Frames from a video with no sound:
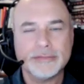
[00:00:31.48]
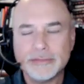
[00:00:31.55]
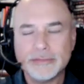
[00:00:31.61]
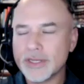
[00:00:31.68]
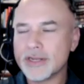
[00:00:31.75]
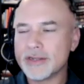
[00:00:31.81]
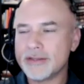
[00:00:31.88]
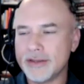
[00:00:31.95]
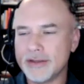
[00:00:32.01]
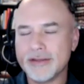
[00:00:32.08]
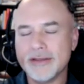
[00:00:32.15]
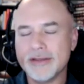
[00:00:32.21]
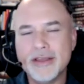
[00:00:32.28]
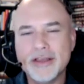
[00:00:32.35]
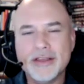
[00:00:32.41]
We'll get it done.
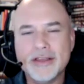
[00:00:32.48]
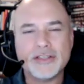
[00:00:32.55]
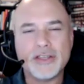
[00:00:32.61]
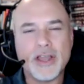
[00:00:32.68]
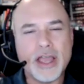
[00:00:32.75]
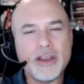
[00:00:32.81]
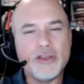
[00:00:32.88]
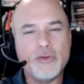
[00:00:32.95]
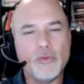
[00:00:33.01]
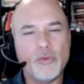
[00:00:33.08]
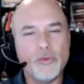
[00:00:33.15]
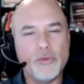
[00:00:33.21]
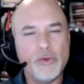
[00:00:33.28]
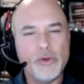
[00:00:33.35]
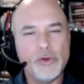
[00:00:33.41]
So I know
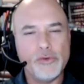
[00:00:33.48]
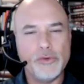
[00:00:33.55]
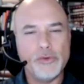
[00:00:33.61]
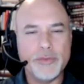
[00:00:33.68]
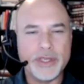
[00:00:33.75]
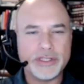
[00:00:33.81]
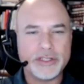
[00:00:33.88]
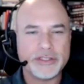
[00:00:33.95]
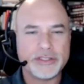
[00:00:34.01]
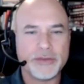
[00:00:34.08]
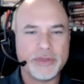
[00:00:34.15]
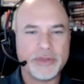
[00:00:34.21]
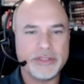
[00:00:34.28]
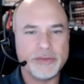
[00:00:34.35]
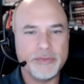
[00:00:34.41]
you mentioned
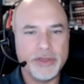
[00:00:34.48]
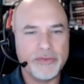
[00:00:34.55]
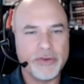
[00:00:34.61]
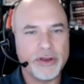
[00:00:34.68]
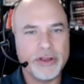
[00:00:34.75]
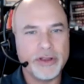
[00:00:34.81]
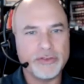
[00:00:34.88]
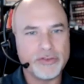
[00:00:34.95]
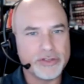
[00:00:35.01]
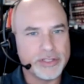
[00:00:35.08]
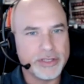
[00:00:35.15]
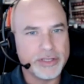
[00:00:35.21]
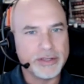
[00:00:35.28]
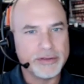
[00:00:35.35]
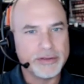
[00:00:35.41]
something to me very
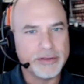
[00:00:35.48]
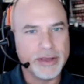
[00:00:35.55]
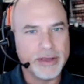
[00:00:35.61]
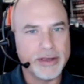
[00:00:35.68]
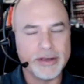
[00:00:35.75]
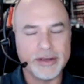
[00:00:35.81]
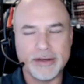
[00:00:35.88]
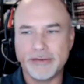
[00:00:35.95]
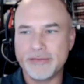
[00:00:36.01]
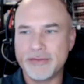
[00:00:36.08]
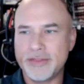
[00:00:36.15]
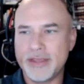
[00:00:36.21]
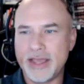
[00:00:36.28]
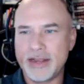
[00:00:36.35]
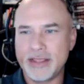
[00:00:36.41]
interesting.
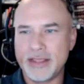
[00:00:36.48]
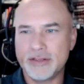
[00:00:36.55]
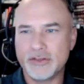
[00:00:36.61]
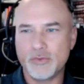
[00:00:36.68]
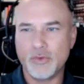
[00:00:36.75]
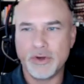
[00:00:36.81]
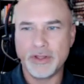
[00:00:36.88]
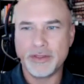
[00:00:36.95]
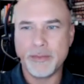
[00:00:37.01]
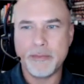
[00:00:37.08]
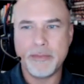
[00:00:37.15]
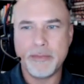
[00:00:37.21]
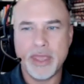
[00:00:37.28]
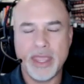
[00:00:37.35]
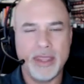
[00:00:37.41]
That is one of the
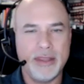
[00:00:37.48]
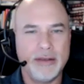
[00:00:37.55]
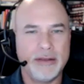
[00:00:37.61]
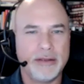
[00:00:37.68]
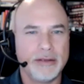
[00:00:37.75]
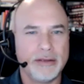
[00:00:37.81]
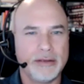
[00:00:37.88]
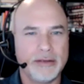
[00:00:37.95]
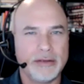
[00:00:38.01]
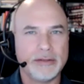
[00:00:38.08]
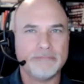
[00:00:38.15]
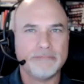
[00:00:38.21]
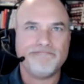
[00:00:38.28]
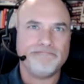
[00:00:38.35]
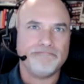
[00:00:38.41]
main,
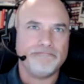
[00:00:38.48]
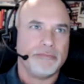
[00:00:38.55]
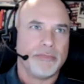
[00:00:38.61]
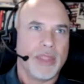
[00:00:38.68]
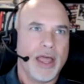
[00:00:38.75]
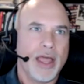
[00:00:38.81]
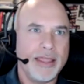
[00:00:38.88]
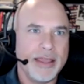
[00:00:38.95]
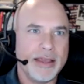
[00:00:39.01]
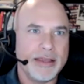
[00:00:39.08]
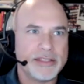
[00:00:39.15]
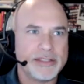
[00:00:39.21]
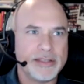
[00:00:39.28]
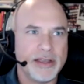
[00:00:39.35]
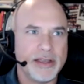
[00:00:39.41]
I
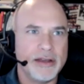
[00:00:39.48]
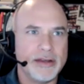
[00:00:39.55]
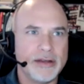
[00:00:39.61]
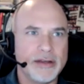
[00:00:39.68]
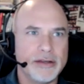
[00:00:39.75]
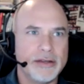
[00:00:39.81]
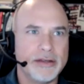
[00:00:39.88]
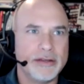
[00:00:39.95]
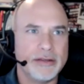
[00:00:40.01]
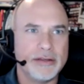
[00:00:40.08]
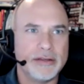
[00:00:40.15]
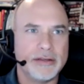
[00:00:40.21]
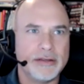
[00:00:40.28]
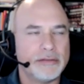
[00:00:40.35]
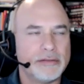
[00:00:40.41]
guess,
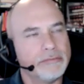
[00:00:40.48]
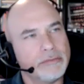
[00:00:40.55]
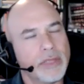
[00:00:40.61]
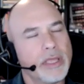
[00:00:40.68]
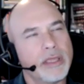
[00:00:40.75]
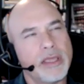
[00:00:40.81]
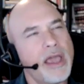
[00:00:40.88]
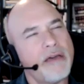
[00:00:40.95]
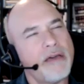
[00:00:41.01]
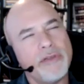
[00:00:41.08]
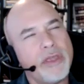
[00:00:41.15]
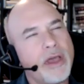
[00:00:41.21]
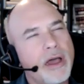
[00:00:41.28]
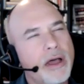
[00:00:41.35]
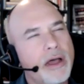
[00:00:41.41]

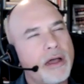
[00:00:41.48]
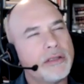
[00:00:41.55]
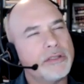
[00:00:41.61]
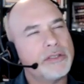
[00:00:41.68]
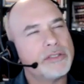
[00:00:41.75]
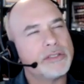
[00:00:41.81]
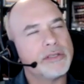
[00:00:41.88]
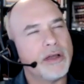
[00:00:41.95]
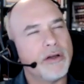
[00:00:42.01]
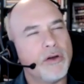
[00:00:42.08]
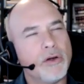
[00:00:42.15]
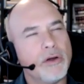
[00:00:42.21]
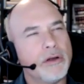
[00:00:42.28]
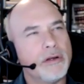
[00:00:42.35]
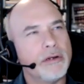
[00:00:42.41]
caveats
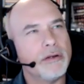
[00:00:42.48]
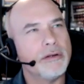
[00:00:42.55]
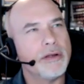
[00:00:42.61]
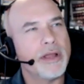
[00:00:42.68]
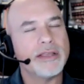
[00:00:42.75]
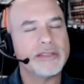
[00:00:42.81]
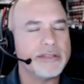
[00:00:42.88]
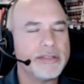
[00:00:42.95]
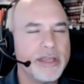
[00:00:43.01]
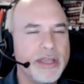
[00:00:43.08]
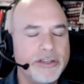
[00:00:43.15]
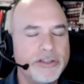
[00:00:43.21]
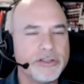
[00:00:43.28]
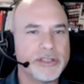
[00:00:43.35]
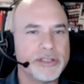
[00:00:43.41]
or
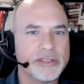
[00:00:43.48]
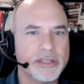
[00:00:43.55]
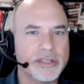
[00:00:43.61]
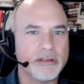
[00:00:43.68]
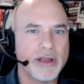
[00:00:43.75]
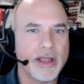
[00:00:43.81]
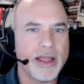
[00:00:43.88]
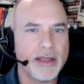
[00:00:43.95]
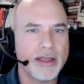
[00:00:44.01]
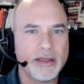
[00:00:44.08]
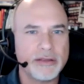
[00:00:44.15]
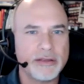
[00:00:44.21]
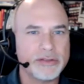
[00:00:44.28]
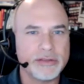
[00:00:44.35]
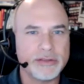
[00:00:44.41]
hesitations
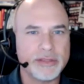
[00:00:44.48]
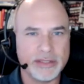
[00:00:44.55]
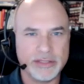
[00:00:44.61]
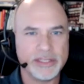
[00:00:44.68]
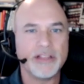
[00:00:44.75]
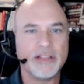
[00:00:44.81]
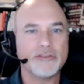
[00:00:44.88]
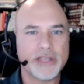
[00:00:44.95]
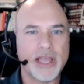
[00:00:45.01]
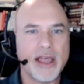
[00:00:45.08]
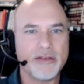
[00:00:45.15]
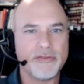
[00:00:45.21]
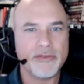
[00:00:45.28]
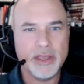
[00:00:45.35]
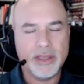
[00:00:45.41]
that sellers have